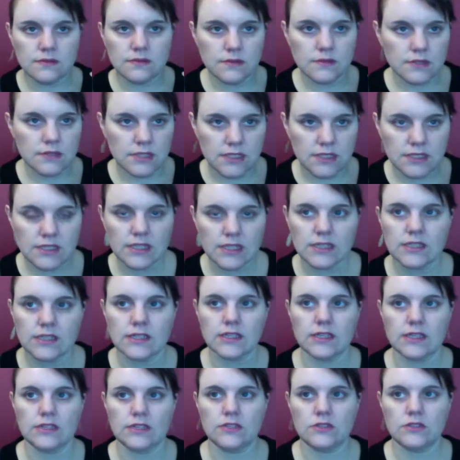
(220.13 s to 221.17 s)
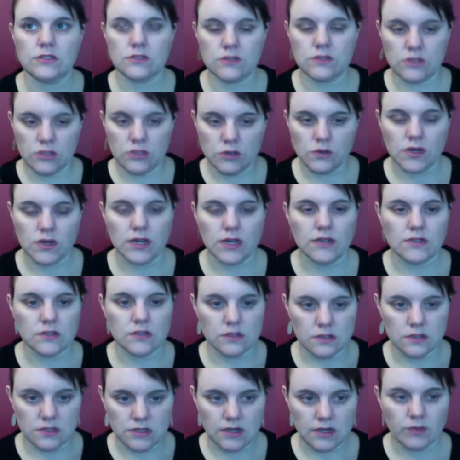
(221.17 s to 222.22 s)
distinctly, URLs
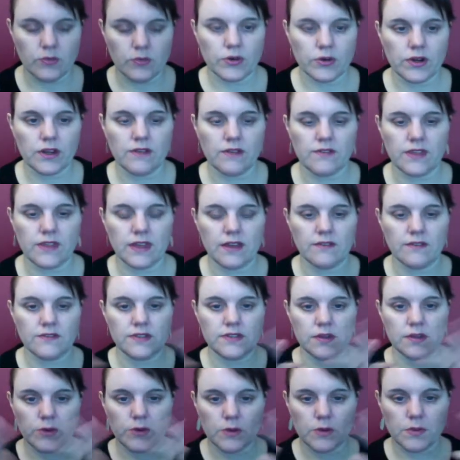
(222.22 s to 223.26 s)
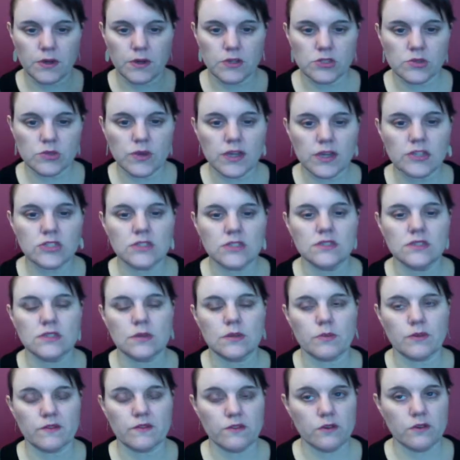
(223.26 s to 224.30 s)
are separate if they have separate punctuation,
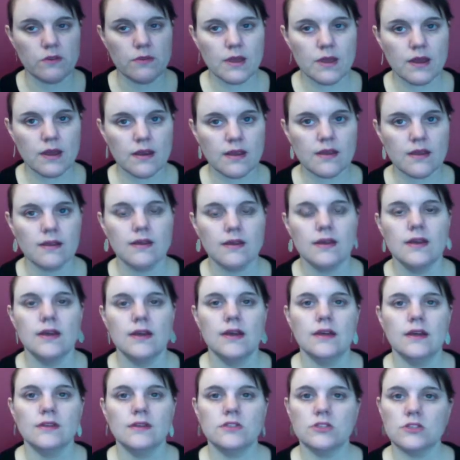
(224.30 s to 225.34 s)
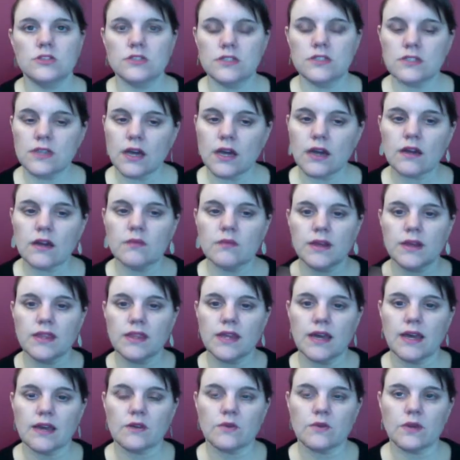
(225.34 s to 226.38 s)
separate formatting. So it does not combine the
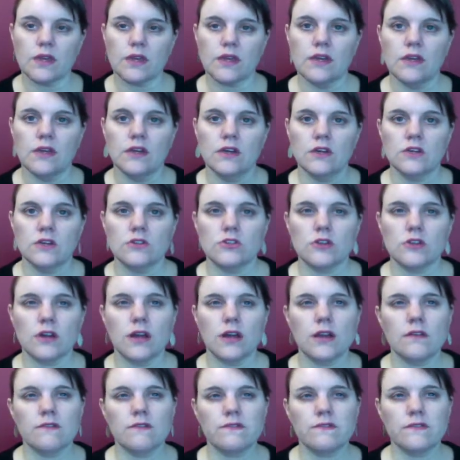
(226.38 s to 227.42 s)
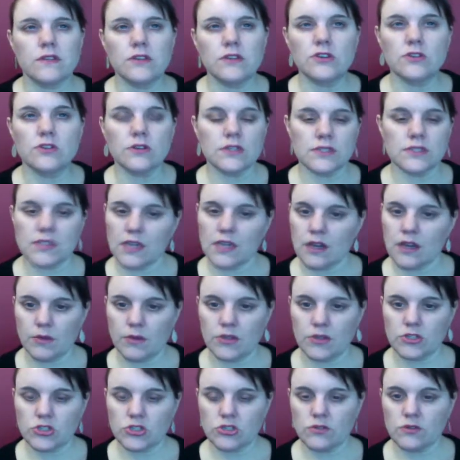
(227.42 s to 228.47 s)
equity. So you're kind of decreasing how
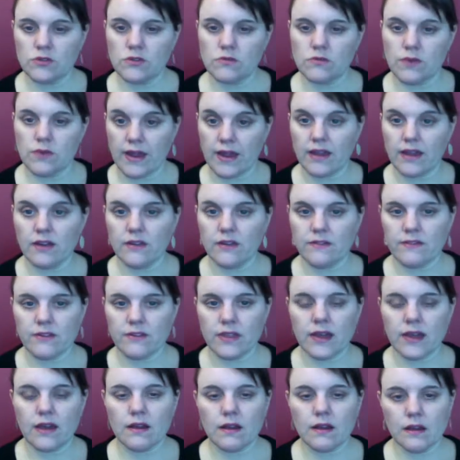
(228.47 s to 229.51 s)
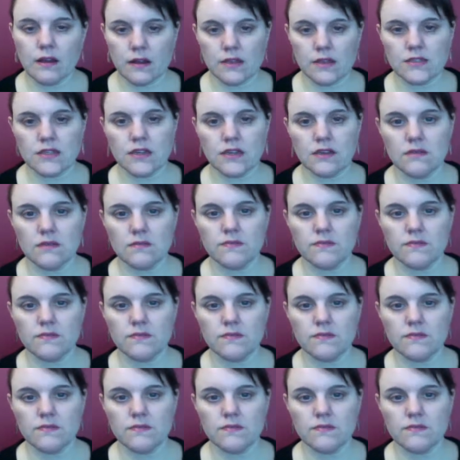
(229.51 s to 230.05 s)
much you could rank for that content.